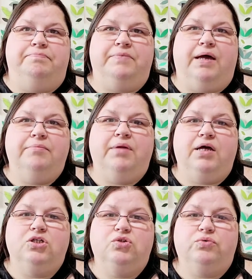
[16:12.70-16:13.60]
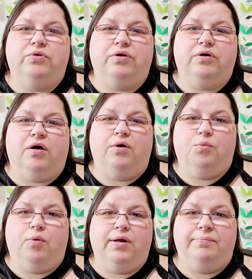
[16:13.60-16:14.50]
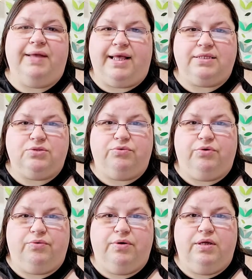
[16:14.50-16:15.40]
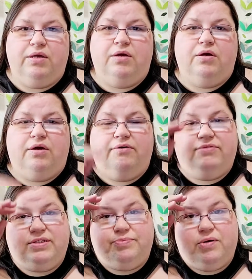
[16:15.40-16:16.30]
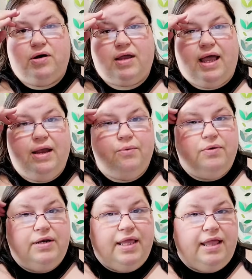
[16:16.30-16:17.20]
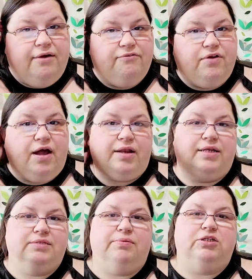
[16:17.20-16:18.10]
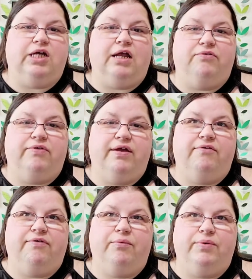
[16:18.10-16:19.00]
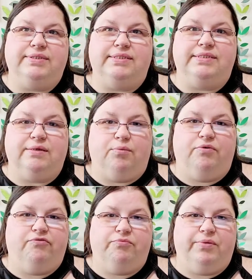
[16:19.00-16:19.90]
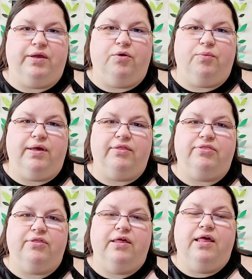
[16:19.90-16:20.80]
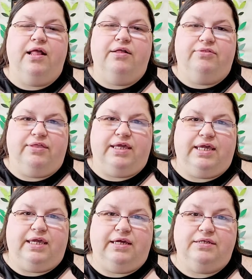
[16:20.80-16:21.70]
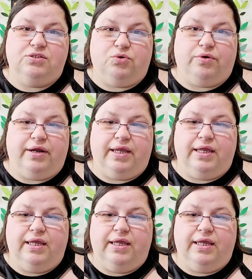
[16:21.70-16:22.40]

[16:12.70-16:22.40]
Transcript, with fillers: I'm not sure on one pass through of this book, I would have gotten as much out of it if I wasn't somewhat familiar with the story.